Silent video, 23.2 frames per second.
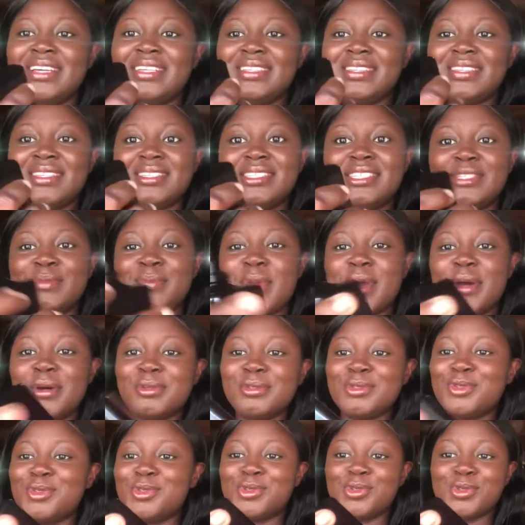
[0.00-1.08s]
This
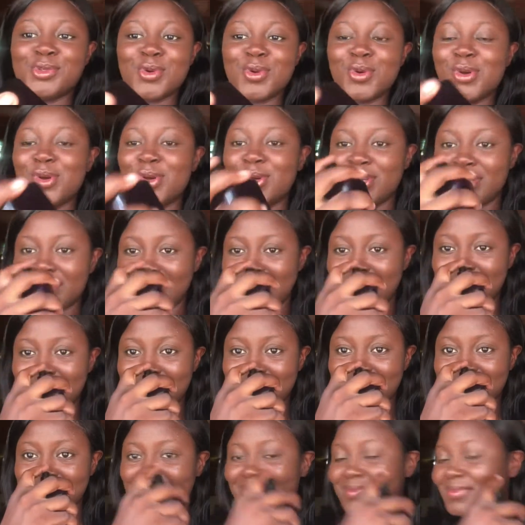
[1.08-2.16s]
smells so good,
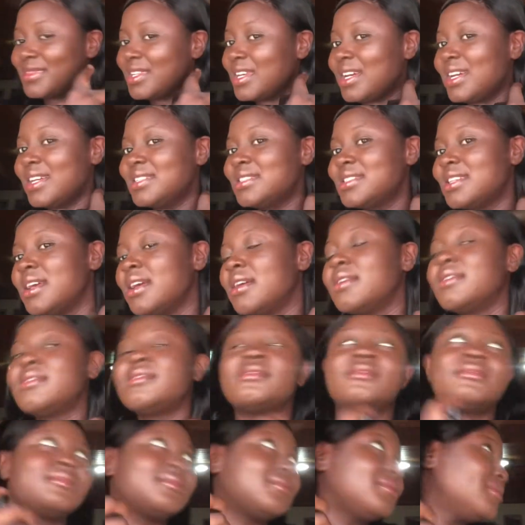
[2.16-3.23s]
guys.
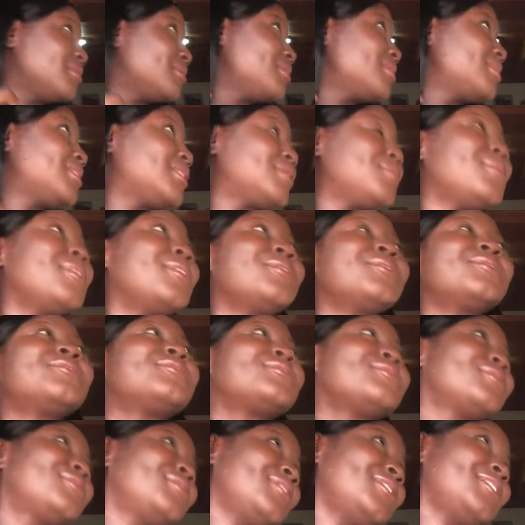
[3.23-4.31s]
Smells
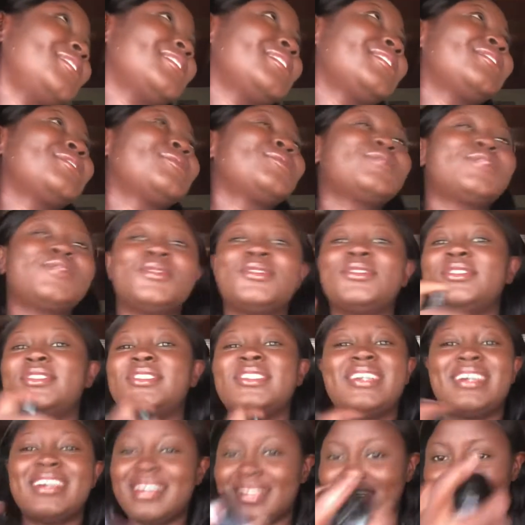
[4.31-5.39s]
so good, so good.
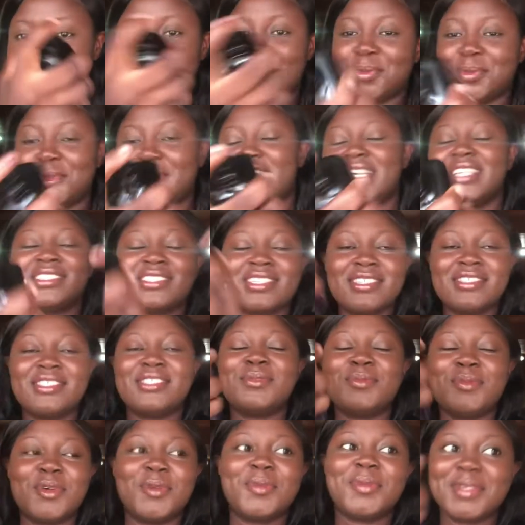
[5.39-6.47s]
I hope you guys can
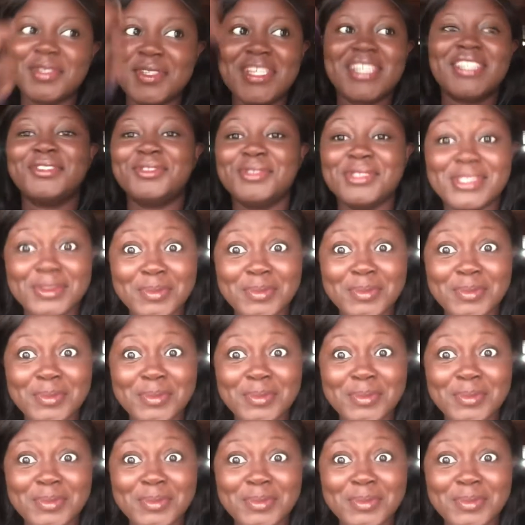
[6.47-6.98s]
smell, but you cannot